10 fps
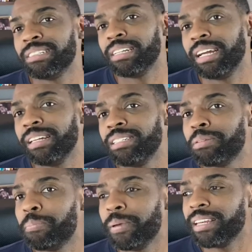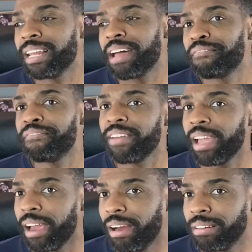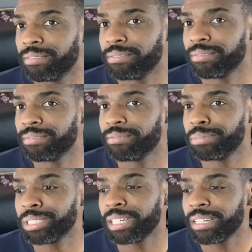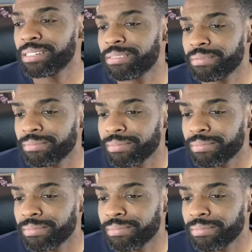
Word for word: it is a bit not fair because